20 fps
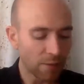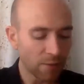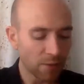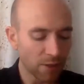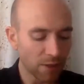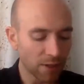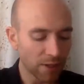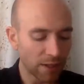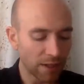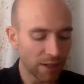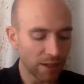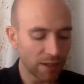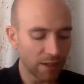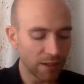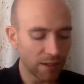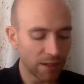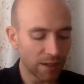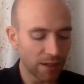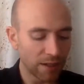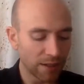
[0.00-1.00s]
working
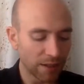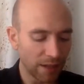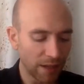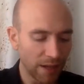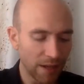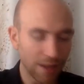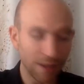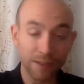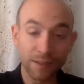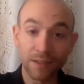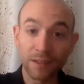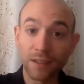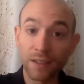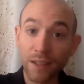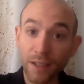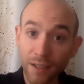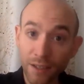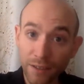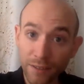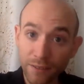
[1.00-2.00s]
and can't
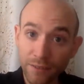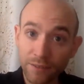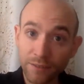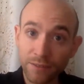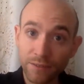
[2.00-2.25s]
live,